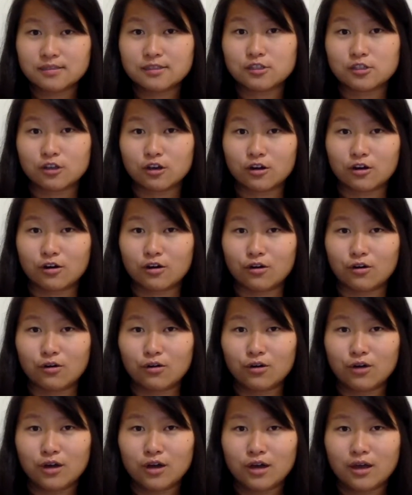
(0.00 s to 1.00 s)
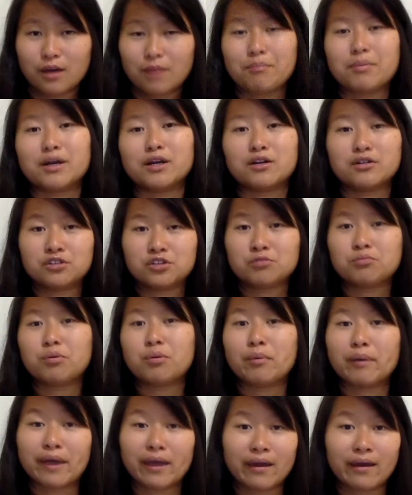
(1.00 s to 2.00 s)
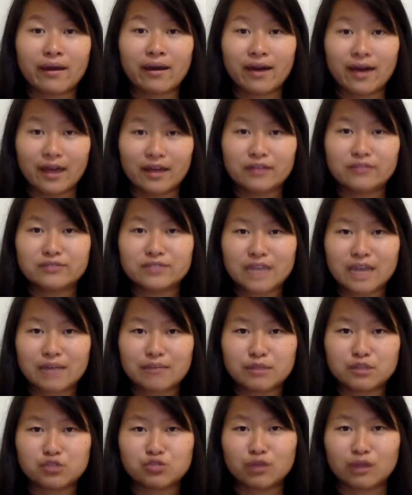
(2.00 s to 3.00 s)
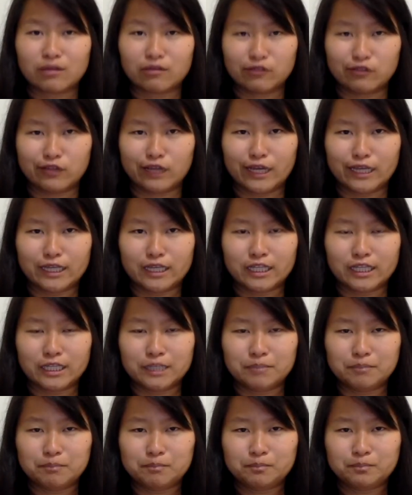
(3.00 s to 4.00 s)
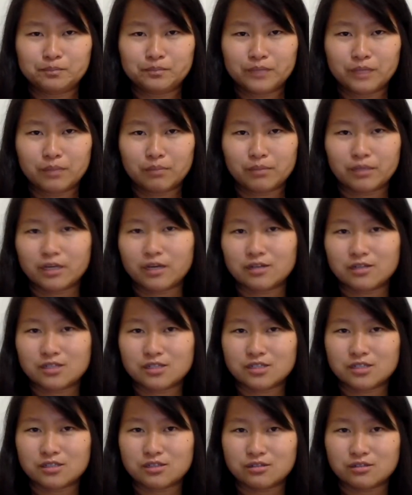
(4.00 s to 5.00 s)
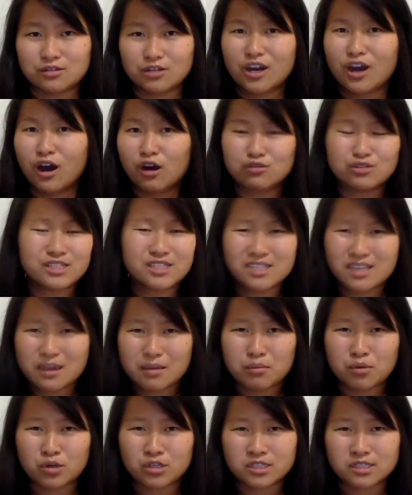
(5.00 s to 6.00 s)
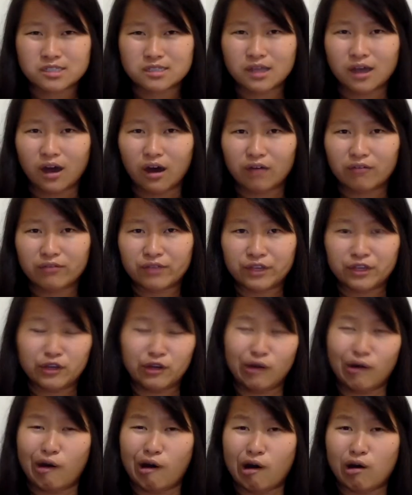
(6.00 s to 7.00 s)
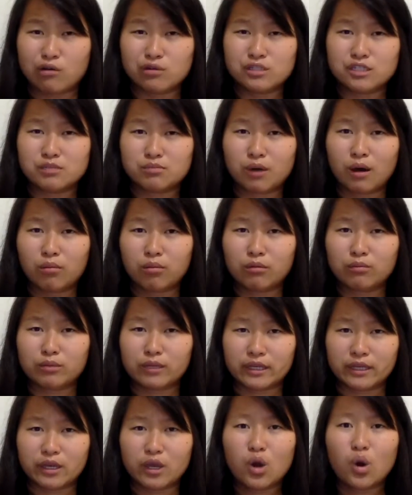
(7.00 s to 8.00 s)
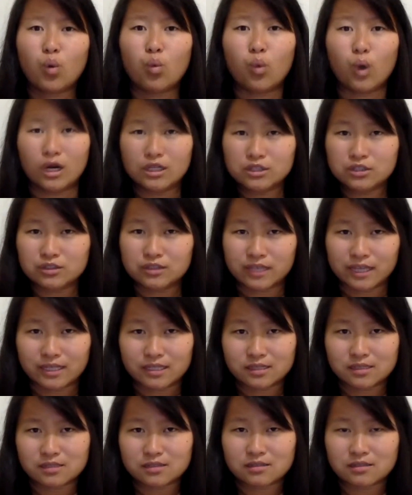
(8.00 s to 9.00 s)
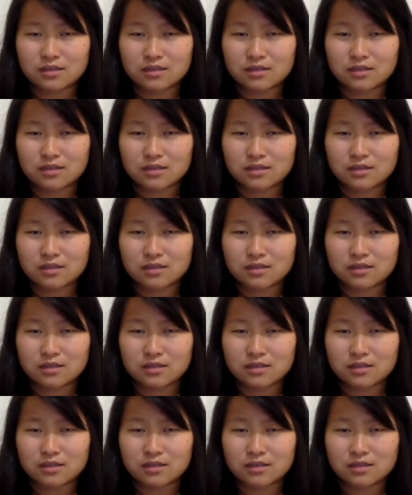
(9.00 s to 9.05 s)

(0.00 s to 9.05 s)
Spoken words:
So better to prepare ahead of time and travel lightly, because you can always get more stuff and you'll always probably want to get